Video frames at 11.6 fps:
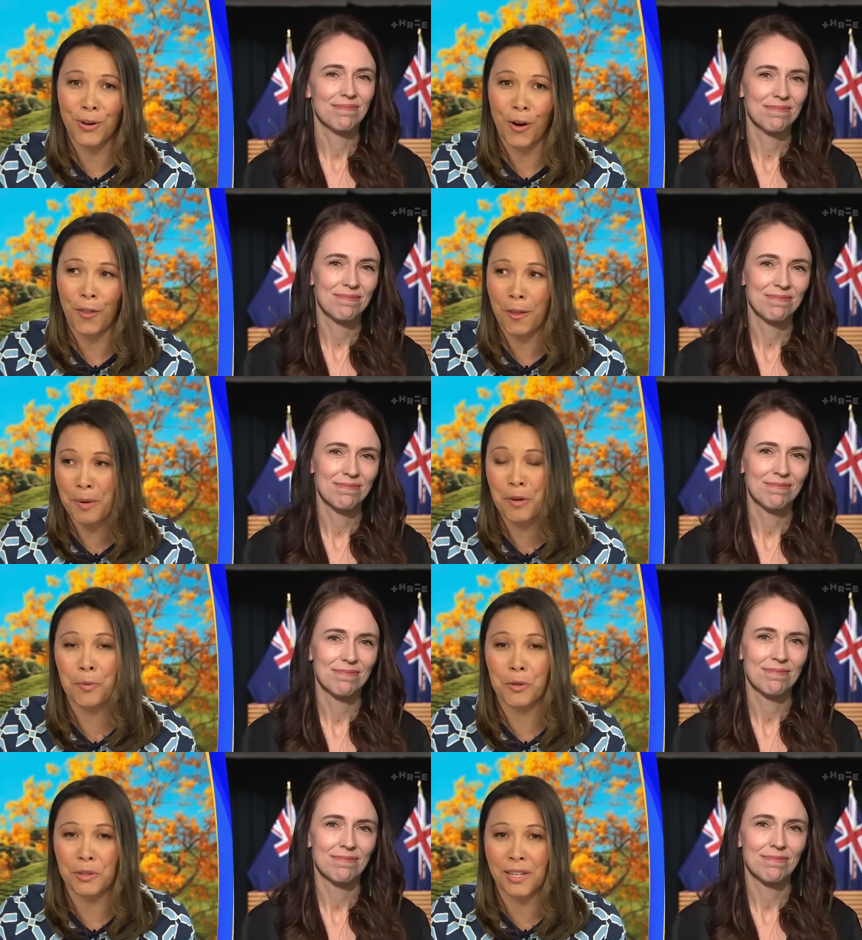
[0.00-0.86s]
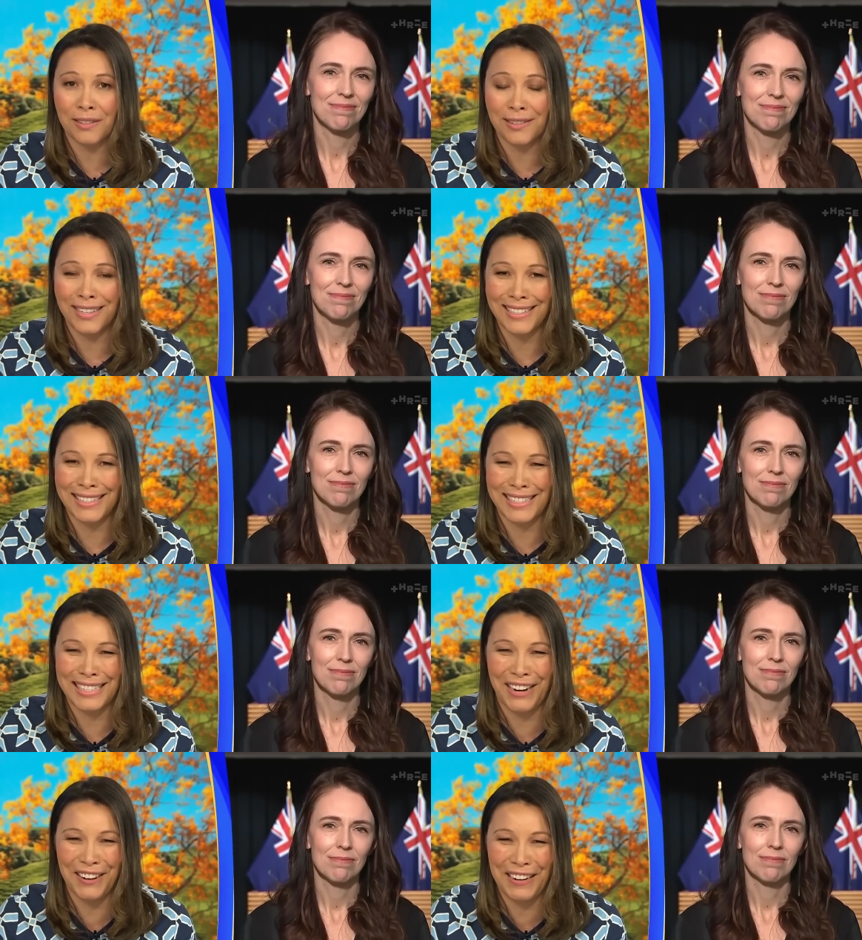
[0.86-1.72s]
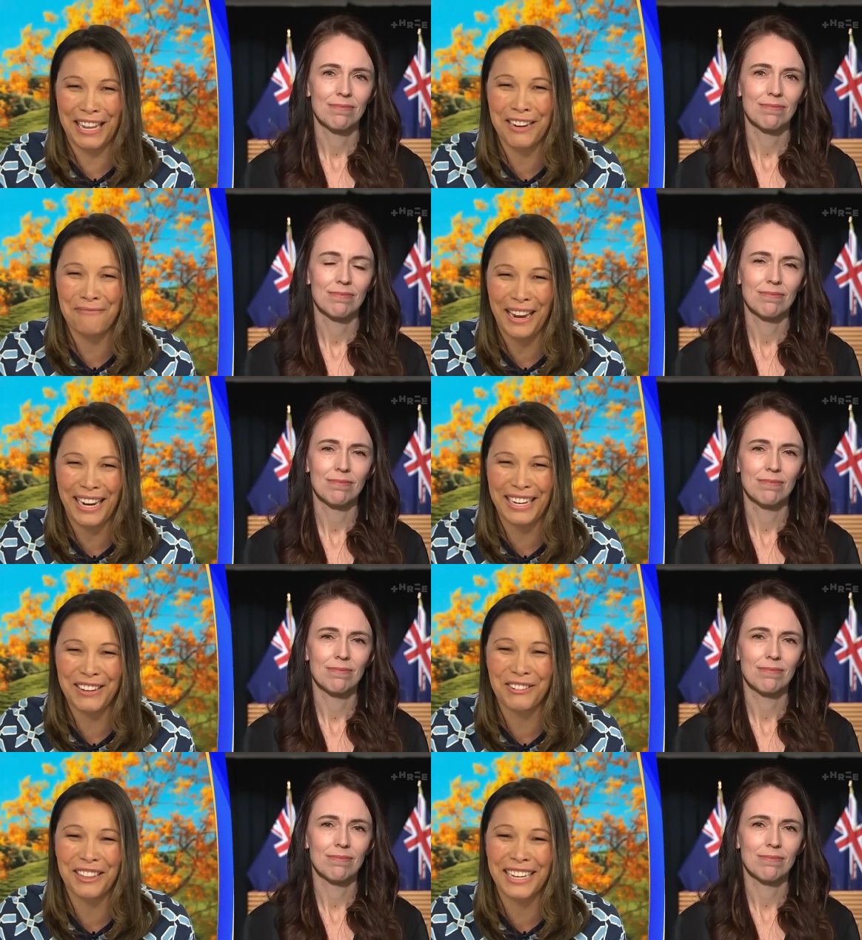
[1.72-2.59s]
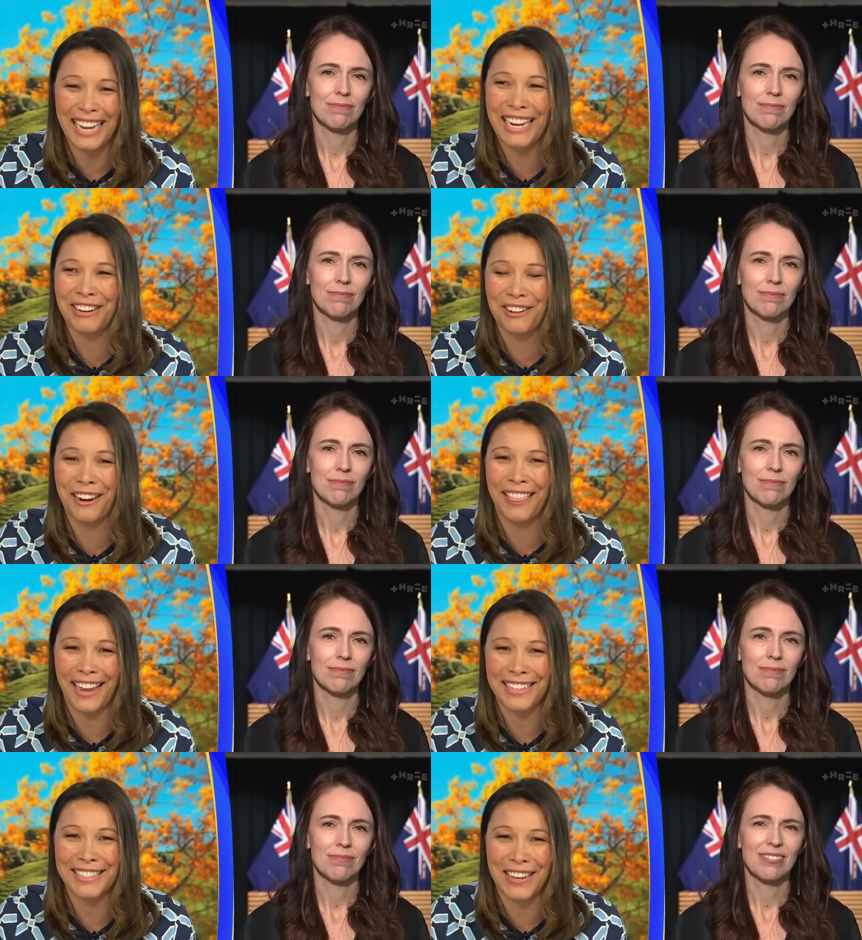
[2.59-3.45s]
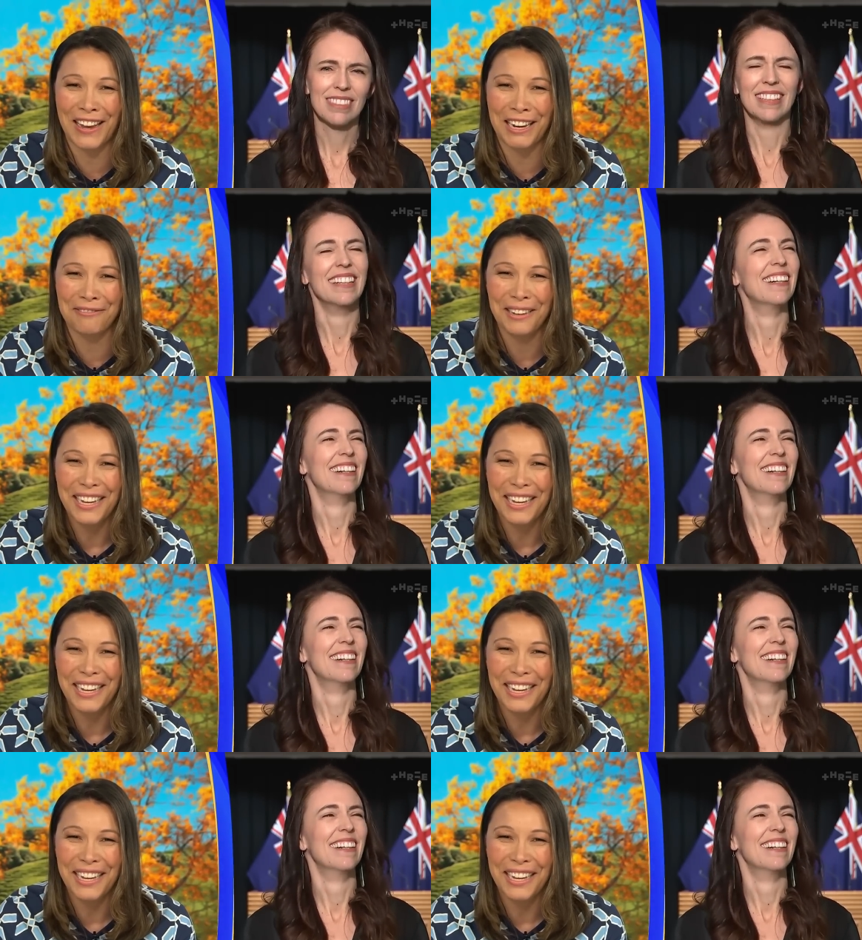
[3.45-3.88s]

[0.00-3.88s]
Speaker 1: on the billboard doesn't necessarily mean you're the leader at that time.